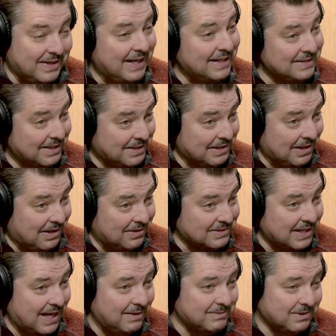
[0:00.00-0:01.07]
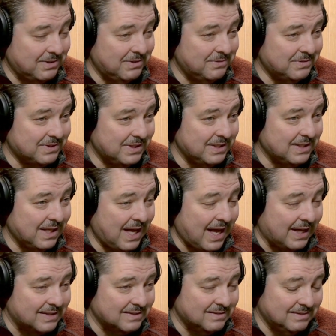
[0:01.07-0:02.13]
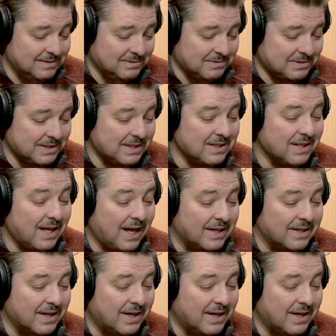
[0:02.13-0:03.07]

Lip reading: that's a good long time. So you've seen a lot. You've seen a lot.